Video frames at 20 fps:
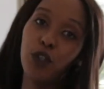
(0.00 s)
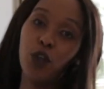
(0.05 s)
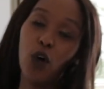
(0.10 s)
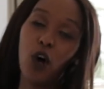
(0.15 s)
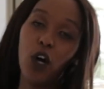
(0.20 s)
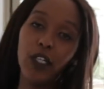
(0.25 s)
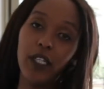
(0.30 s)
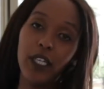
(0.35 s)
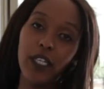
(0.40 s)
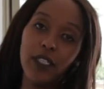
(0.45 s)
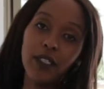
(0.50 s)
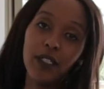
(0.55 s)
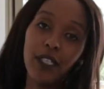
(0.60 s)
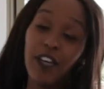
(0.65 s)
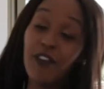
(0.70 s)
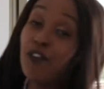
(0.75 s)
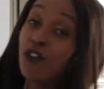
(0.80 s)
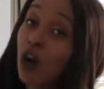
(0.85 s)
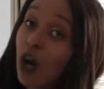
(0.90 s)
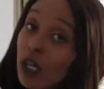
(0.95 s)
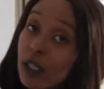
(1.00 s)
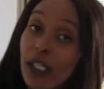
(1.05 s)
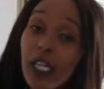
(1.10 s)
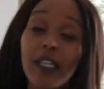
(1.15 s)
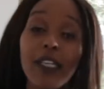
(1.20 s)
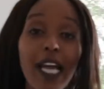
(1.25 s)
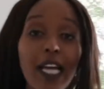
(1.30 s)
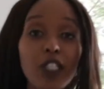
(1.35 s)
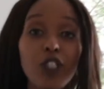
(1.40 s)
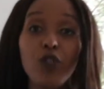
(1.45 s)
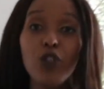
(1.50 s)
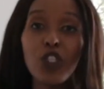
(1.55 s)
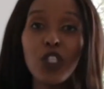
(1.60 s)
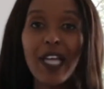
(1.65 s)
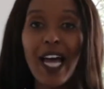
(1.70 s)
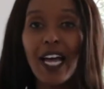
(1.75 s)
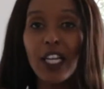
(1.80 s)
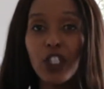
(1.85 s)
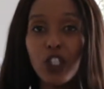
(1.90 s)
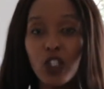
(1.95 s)
your onions. If not, then yes, you just
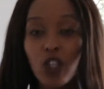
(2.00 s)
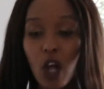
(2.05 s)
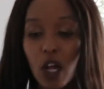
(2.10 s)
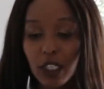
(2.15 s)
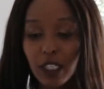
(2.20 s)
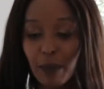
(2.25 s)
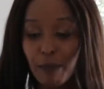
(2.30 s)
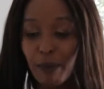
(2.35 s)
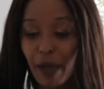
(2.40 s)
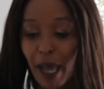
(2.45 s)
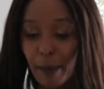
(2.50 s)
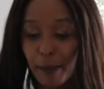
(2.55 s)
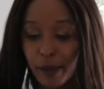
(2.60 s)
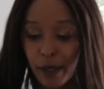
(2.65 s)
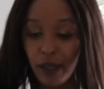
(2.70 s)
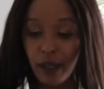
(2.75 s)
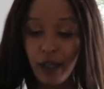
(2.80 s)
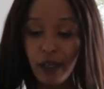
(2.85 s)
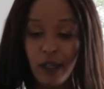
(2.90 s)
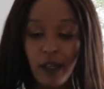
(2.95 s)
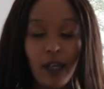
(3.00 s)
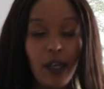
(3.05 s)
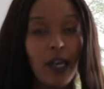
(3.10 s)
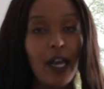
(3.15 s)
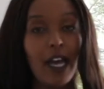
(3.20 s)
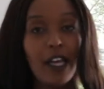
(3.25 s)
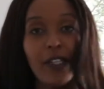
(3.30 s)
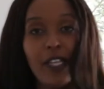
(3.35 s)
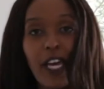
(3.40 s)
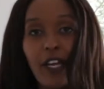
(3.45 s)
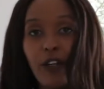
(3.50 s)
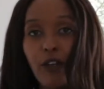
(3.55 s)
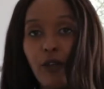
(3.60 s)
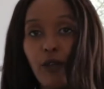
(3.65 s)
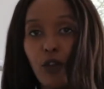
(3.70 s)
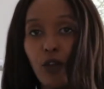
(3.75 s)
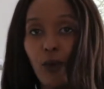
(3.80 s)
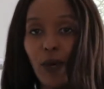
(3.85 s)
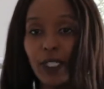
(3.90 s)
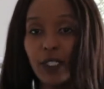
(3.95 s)
add salt and pepper and then
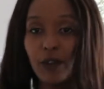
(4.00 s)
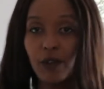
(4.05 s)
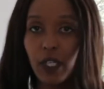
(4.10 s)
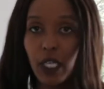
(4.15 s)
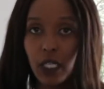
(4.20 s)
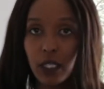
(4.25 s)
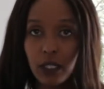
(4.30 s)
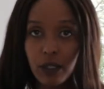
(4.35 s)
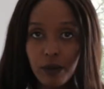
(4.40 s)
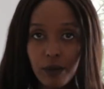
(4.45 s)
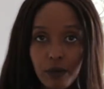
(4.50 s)
the rest of these